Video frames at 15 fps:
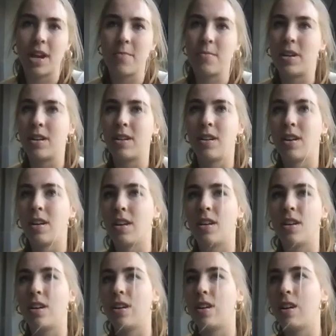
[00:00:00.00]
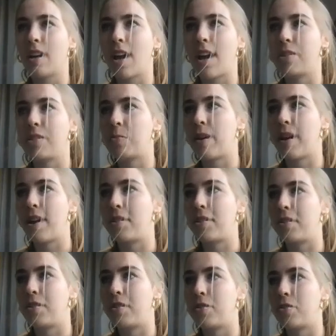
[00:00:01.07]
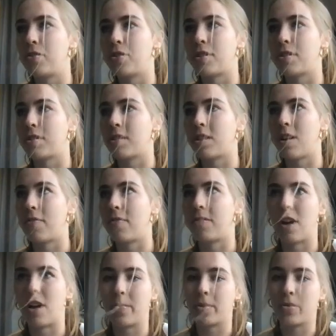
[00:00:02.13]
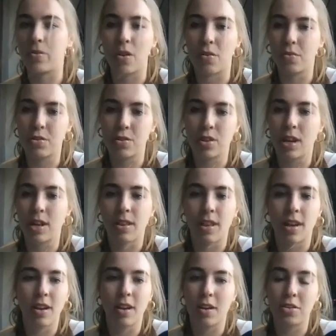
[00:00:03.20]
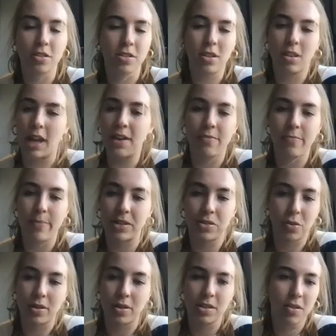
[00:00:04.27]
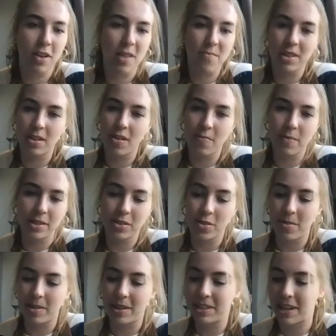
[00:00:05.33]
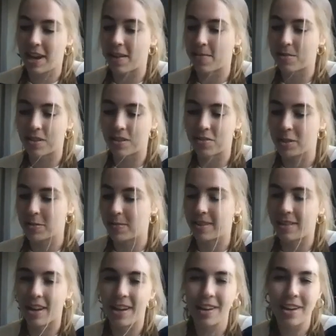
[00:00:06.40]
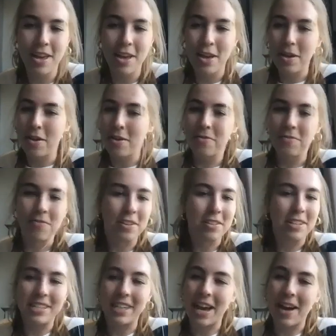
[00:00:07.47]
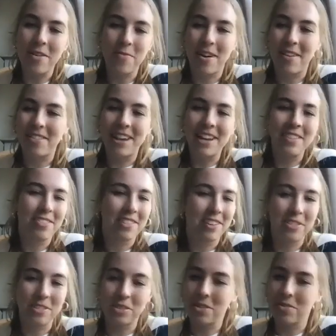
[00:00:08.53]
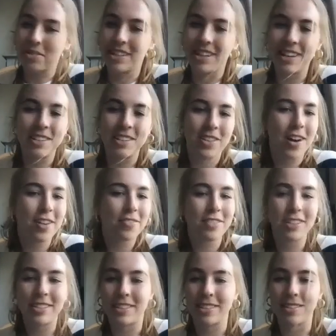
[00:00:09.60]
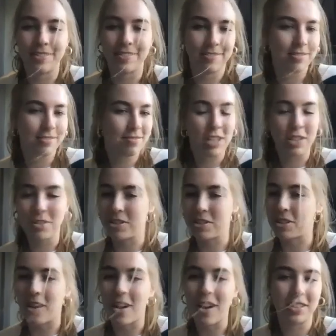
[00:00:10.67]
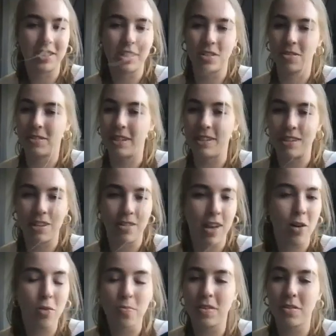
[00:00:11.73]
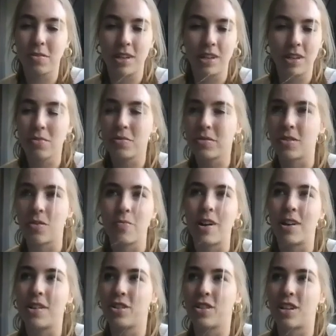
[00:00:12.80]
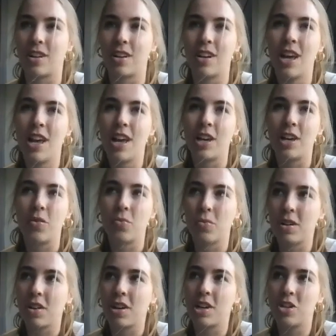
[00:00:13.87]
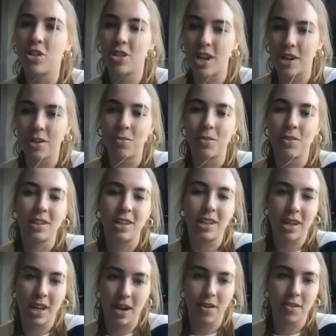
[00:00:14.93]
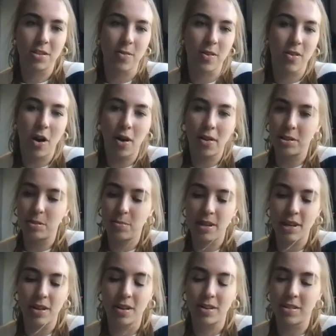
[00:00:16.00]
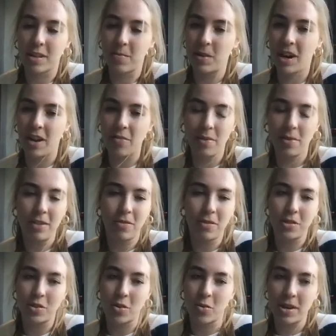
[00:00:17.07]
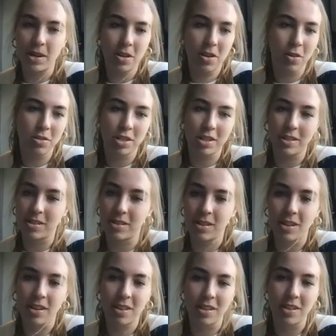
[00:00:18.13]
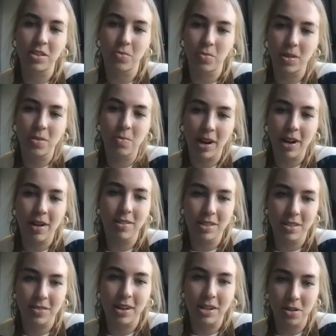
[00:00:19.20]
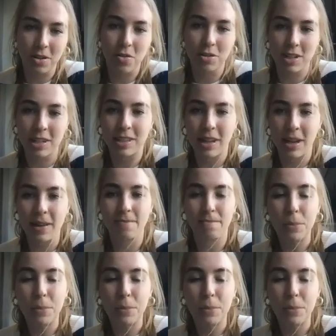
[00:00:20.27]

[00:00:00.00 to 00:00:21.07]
I mean, he has been just a phenomenal coach and like just a life mentor too. I mean, there have been so many times I've just been like feeling down about life and I'll just go sit in his office and he'll just talk to you and he'll help you. He knows so much and he really genuinely cares about all his players. I mean, I've played for so many coaches and I think it's really rare to find a coach like that.